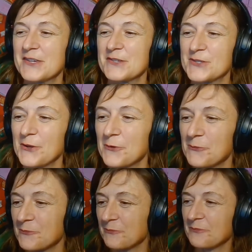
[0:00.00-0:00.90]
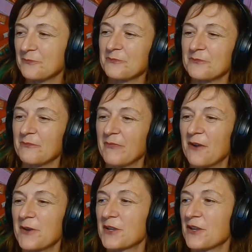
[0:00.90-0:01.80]
So I
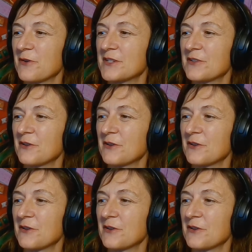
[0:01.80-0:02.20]
want to go into